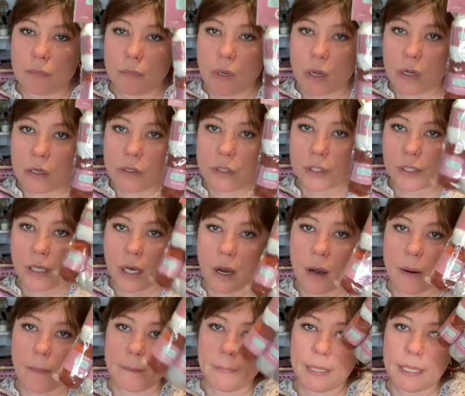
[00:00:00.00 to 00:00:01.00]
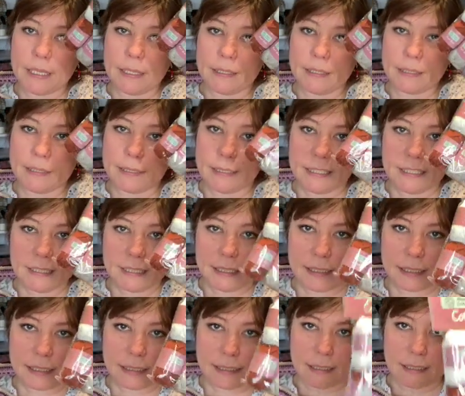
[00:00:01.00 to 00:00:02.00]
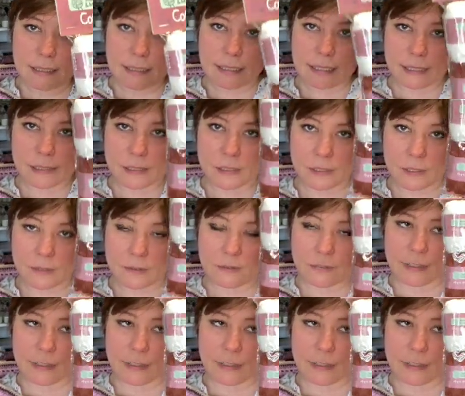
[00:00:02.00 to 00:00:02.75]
balls come in these sets of